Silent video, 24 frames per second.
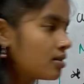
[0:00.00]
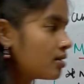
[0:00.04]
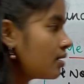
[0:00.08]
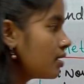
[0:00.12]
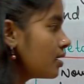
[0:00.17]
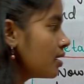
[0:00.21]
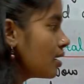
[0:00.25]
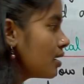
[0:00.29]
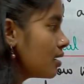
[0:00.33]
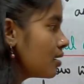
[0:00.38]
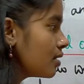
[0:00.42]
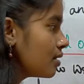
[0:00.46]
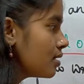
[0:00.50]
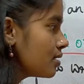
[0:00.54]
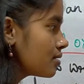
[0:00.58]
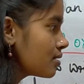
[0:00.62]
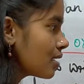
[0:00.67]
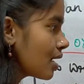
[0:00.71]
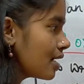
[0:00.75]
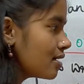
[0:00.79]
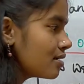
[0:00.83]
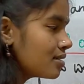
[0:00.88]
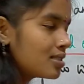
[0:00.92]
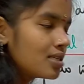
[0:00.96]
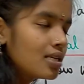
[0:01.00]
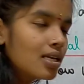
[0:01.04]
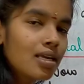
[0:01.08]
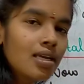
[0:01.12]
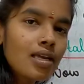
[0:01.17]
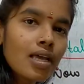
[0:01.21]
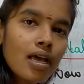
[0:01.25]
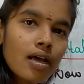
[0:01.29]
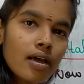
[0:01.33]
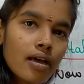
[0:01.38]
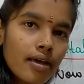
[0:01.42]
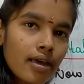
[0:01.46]
Here this side see
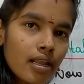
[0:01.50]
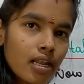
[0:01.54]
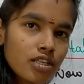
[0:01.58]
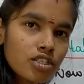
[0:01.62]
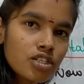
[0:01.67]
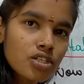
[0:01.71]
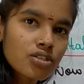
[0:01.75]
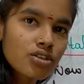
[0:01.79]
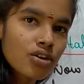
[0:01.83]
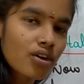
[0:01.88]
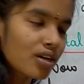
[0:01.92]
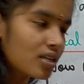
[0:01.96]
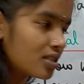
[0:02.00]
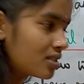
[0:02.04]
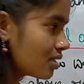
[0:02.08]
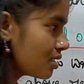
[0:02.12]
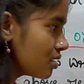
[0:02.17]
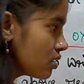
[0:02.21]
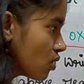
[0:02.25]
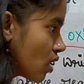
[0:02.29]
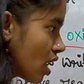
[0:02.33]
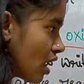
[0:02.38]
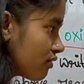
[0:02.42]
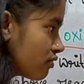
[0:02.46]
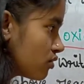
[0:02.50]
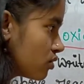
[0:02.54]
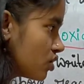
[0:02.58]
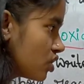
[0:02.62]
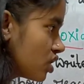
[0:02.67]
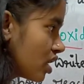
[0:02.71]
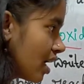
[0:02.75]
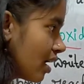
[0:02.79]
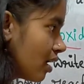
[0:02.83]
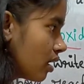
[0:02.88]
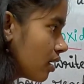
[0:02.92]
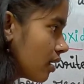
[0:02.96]
LHS or RHS, you have to
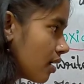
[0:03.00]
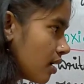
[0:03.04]
check.